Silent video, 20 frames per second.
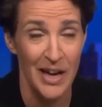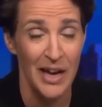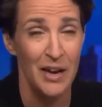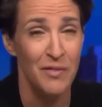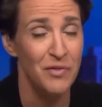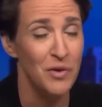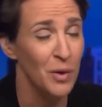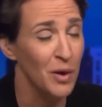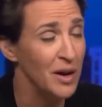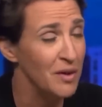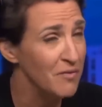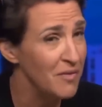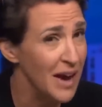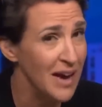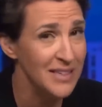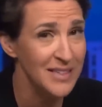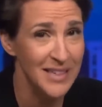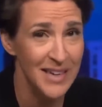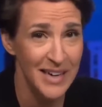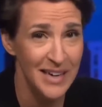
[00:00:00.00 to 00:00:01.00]
If you're
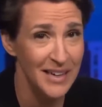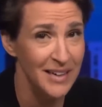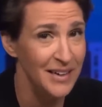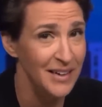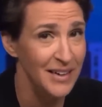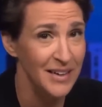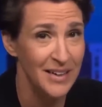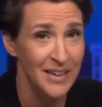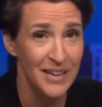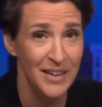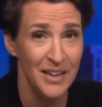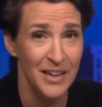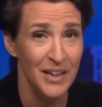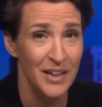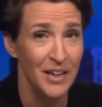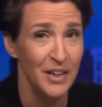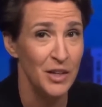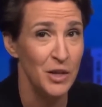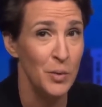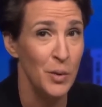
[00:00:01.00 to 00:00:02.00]
unvaccinated,
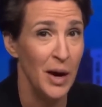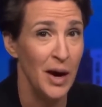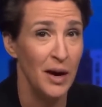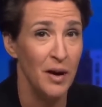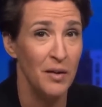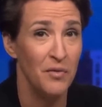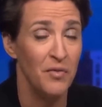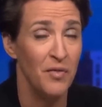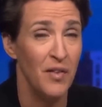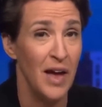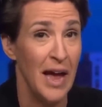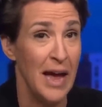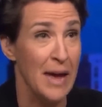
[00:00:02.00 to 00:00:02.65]
you have